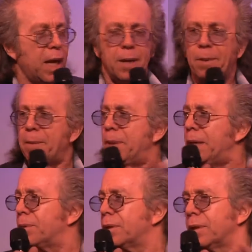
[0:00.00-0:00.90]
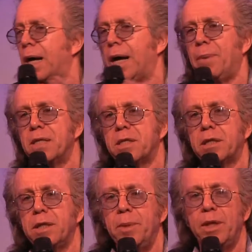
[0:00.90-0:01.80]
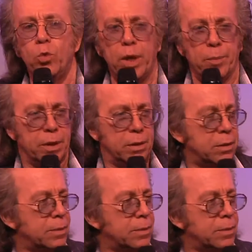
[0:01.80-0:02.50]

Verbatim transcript: And by people, I basically mean women.